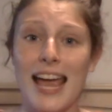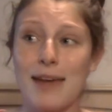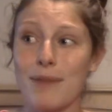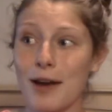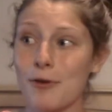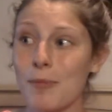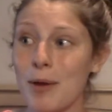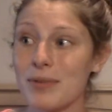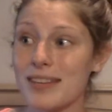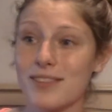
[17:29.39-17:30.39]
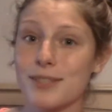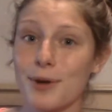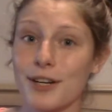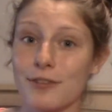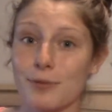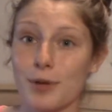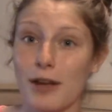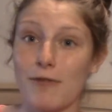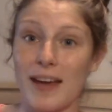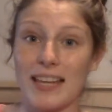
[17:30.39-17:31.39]
And my roommate was even smart enough to bring
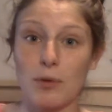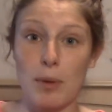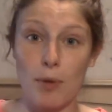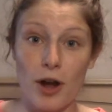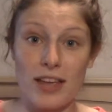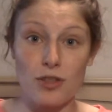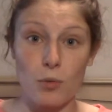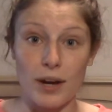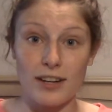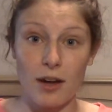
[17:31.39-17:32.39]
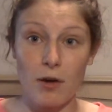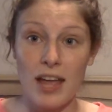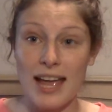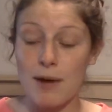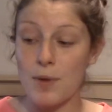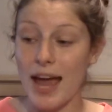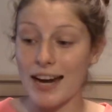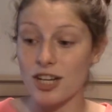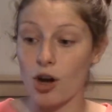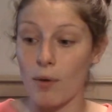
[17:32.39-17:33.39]
a fan that we put in the window, and we had
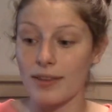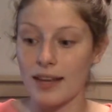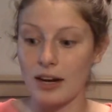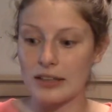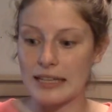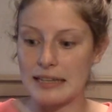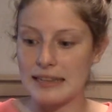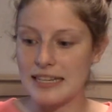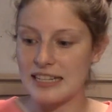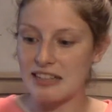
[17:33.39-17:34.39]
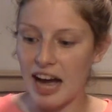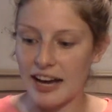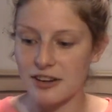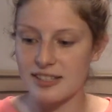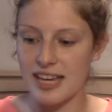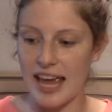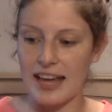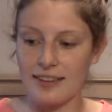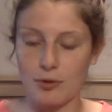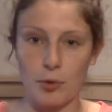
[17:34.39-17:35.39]
it going there like the entire
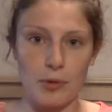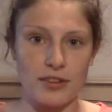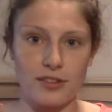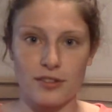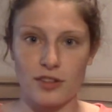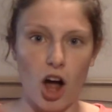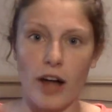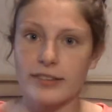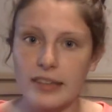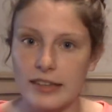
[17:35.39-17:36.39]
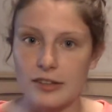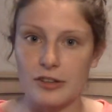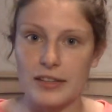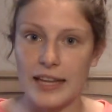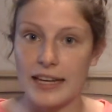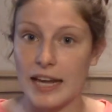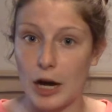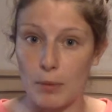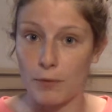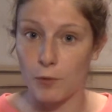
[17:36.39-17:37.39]
day, so it was constantly circulating
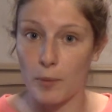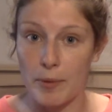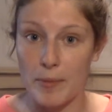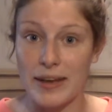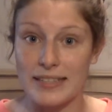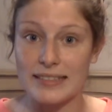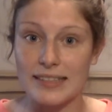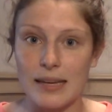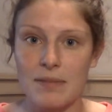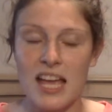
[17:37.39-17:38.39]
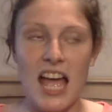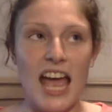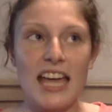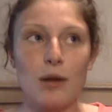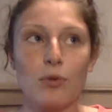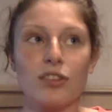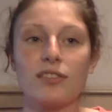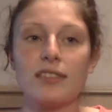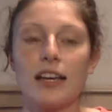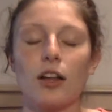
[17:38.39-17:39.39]
air before we went to sleep, and it was
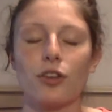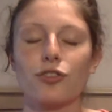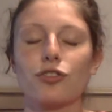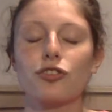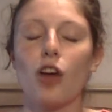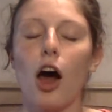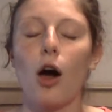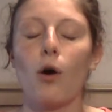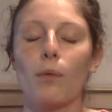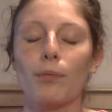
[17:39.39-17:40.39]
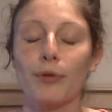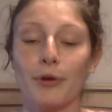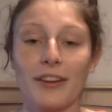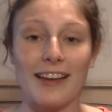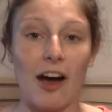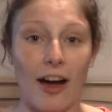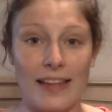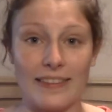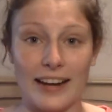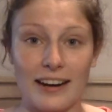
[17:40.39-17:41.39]
still so brutally hot
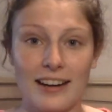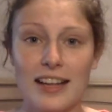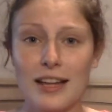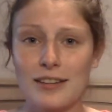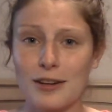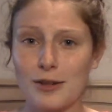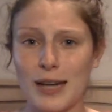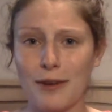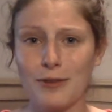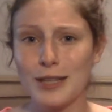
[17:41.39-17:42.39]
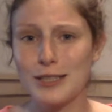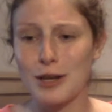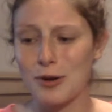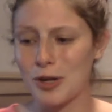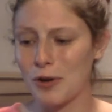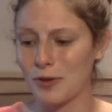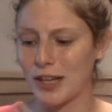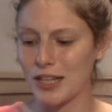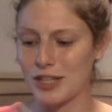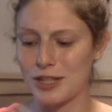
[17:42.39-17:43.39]
in there. So definitely don't go for
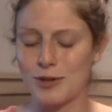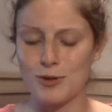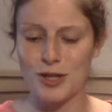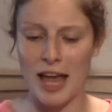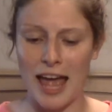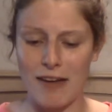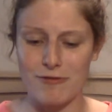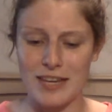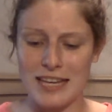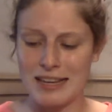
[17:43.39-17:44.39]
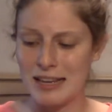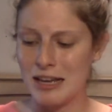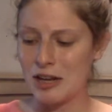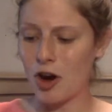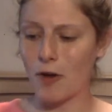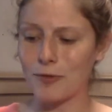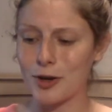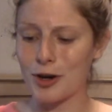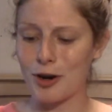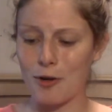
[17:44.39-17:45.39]
like a huge heavy
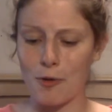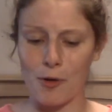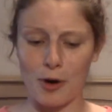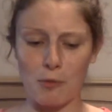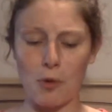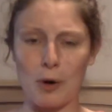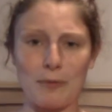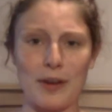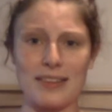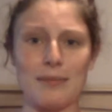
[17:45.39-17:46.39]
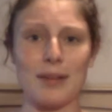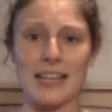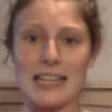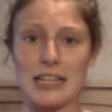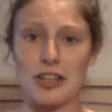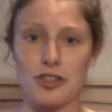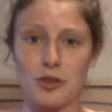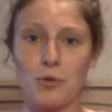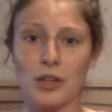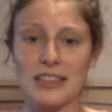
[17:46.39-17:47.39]
comforter or warm fuzzy blanket, because
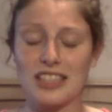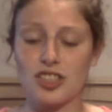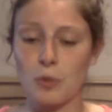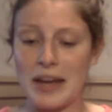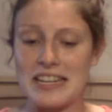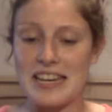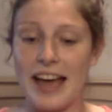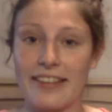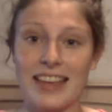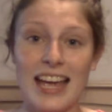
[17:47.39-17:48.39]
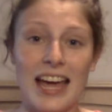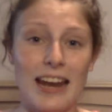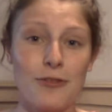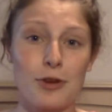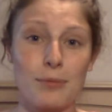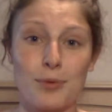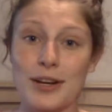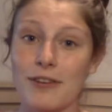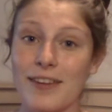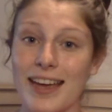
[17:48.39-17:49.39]
you will sweat to death. And if you can
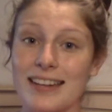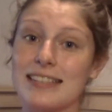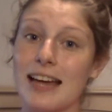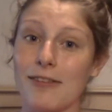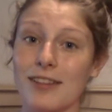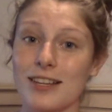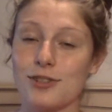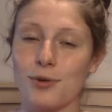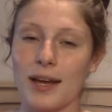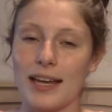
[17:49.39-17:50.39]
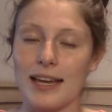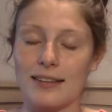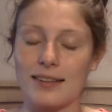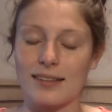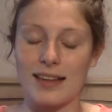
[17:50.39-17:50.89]
bring a fan, definitely do it.